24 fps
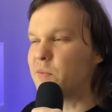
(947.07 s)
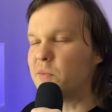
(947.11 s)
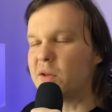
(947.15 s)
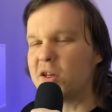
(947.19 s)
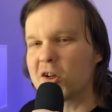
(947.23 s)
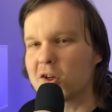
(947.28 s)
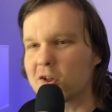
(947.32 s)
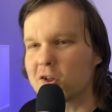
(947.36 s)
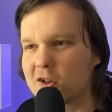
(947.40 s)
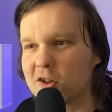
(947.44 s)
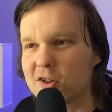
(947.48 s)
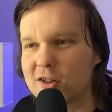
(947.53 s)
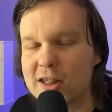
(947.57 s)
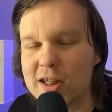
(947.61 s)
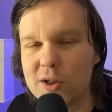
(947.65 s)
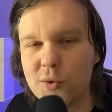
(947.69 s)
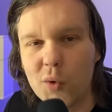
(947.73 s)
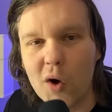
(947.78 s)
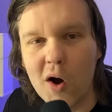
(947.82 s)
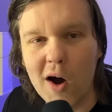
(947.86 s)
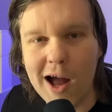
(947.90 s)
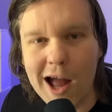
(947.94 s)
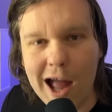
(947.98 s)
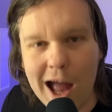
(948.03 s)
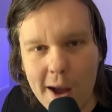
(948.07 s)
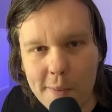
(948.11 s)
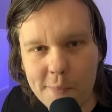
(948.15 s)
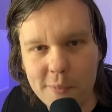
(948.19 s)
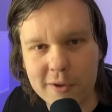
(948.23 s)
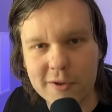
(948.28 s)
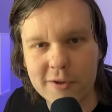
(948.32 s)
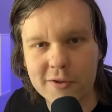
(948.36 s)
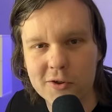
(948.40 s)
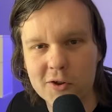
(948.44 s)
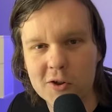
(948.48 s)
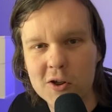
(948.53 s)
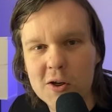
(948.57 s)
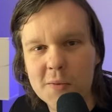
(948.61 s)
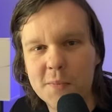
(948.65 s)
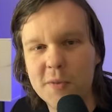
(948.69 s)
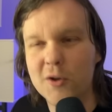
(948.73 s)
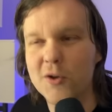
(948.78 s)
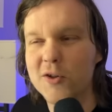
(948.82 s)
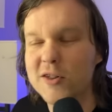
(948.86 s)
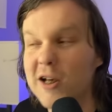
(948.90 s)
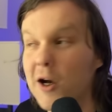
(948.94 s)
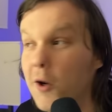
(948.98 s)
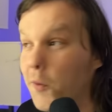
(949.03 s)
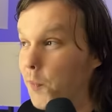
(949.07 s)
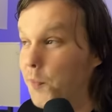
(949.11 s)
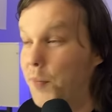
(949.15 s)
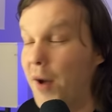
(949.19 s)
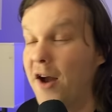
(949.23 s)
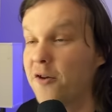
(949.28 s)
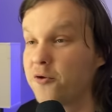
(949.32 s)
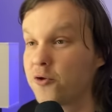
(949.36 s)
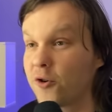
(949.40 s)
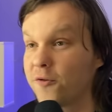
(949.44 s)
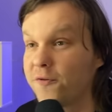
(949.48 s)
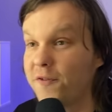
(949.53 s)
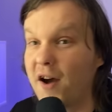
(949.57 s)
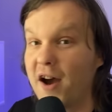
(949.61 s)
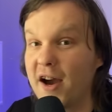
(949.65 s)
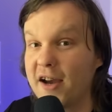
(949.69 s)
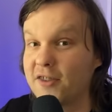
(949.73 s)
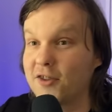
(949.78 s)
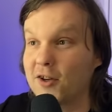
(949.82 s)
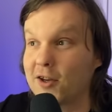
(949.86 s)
eager to see what happens because it'll petrify the